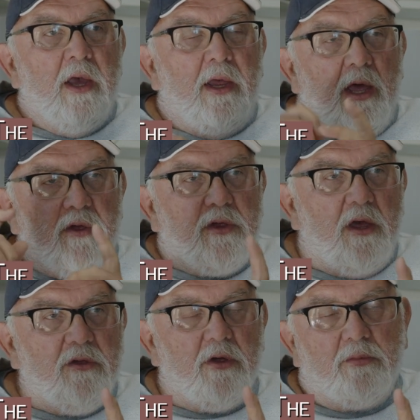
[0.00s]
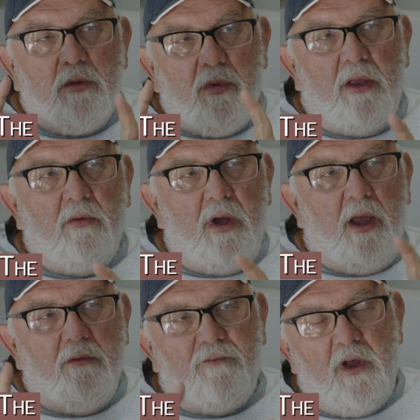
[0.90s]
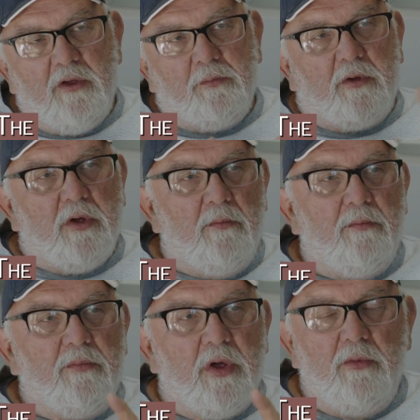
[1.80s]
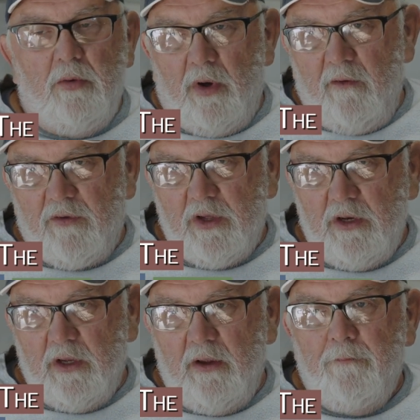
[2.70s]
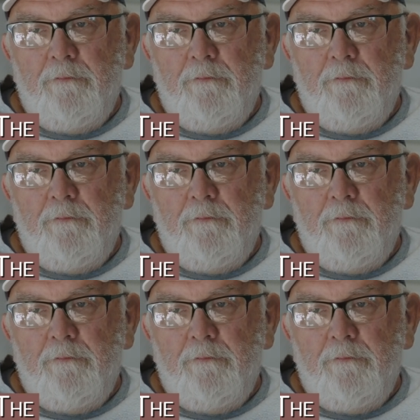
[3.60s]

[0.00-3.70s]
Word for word: And I said something, by the way, on Facebook, some of you might have seen it.